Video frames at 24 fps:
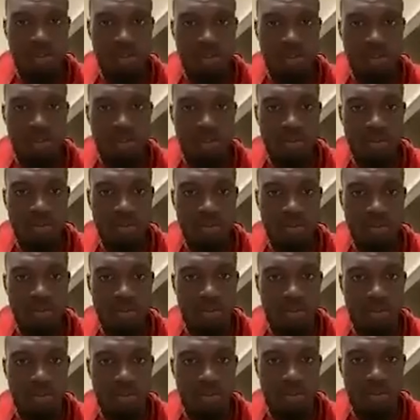
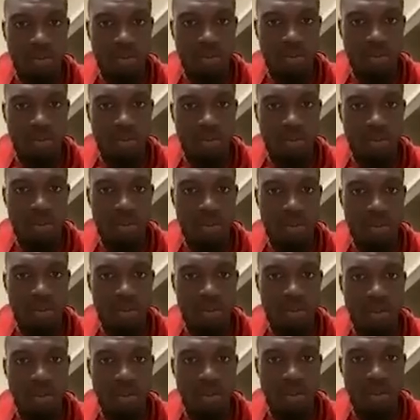
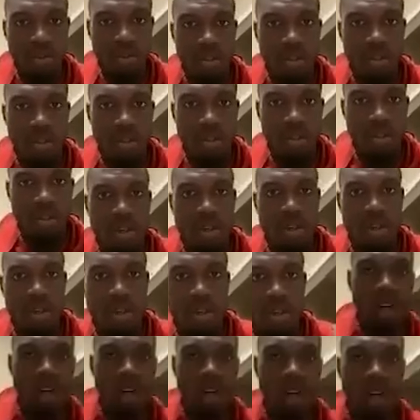
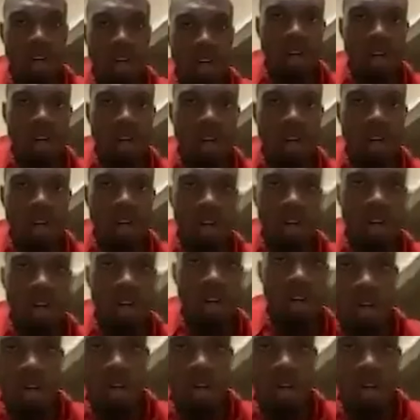(not speaking)